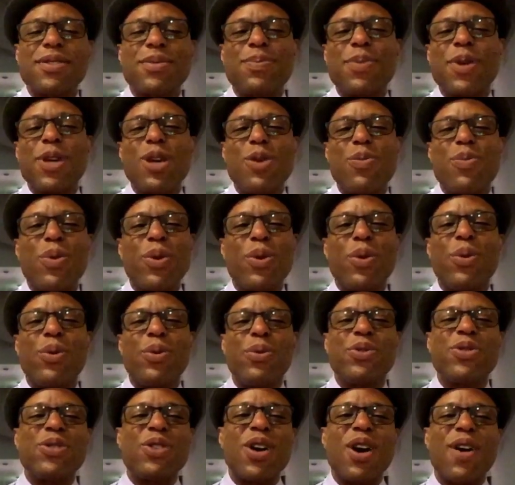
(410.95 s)
people
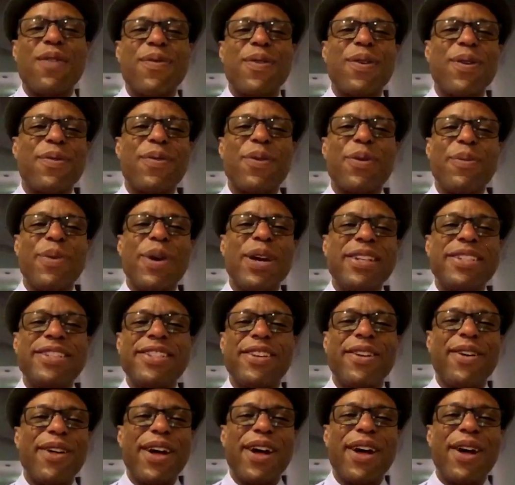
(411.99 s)
who suffer from
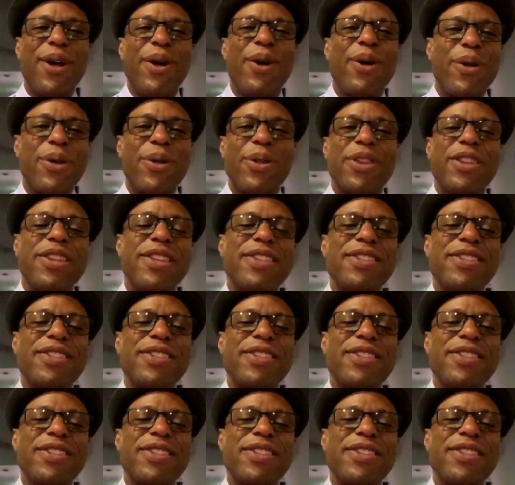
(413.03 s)
mental health